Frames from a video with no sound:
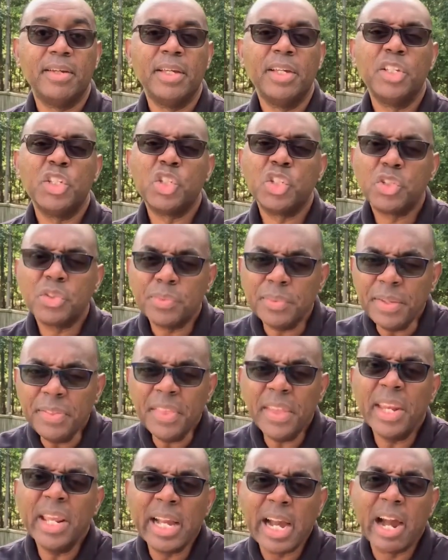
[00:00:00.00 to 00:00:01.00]

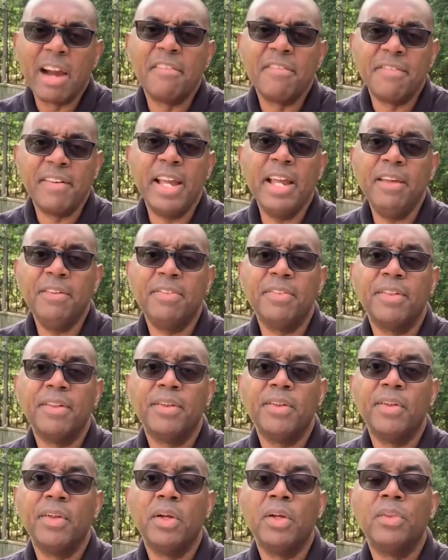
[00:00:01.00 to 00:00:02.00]
Strengthening our faith
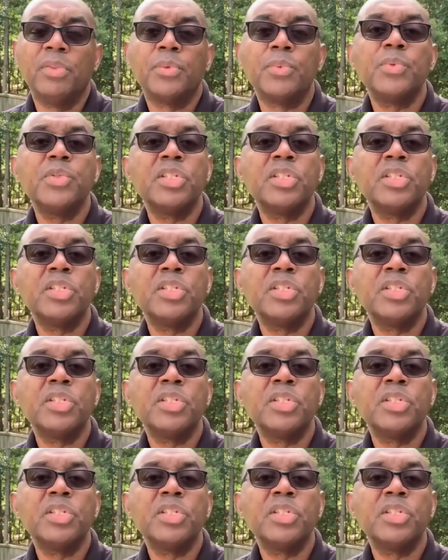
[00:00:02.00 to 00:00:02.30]
through